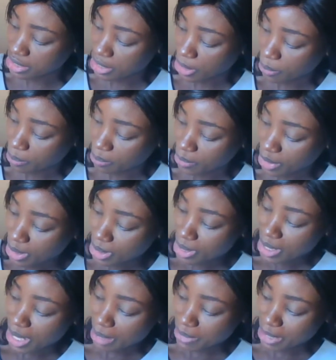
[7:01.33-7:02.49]
um,
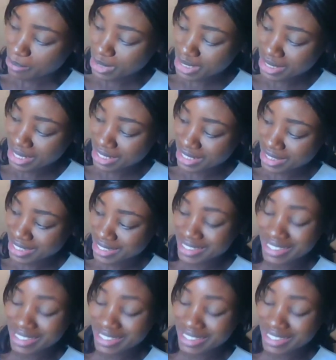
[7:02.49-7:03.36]
am I missing anything?